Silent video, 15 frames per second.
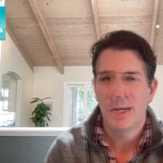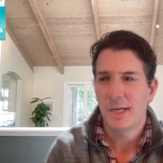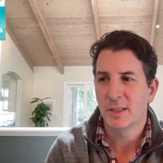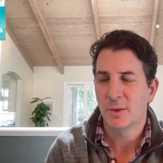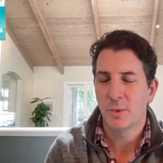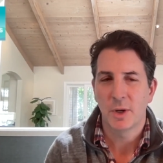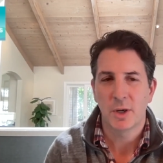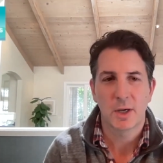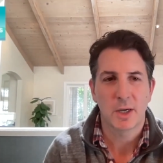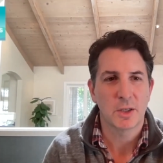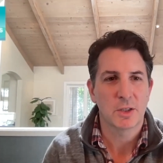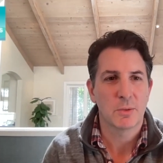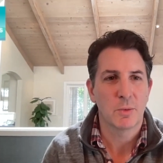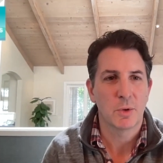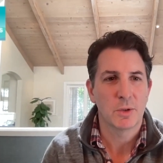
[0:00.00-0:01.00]
based on what our
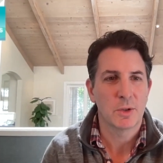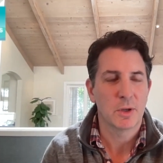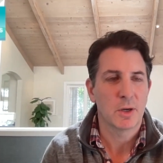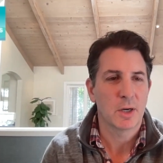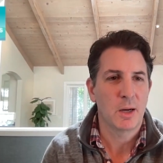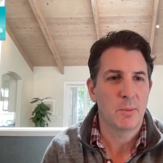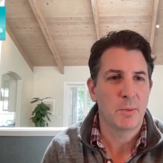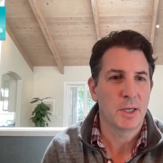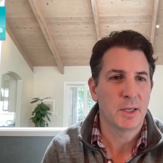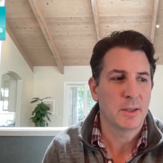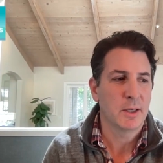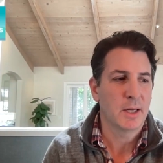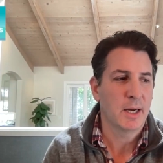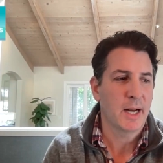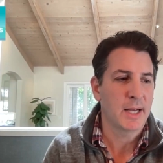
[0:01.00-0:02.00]
customers are
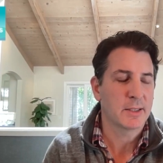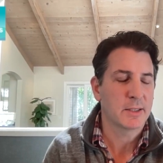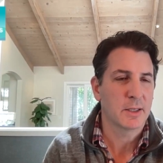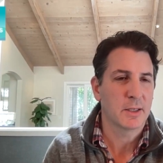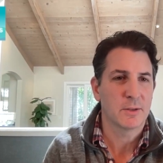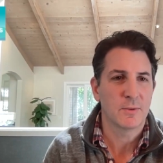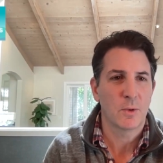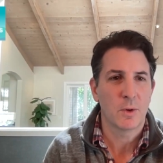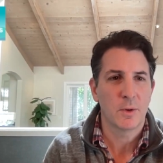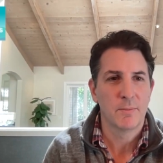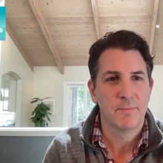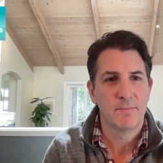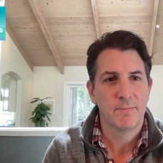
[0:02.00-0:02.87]
coming and asking us for.